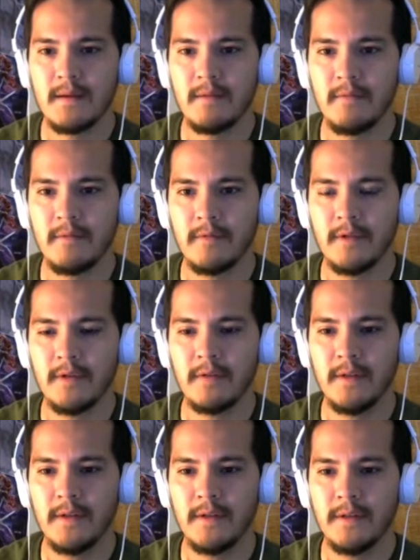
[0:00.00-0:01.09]
We'll go
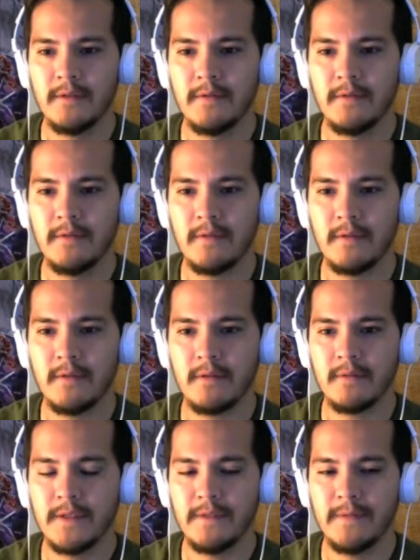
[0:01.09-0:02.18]
into
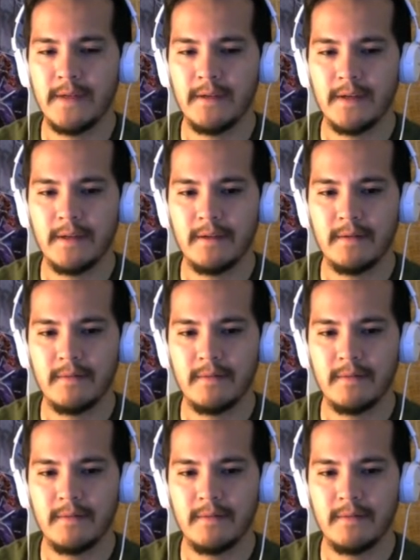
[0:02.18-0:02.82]
Ulti Falcon.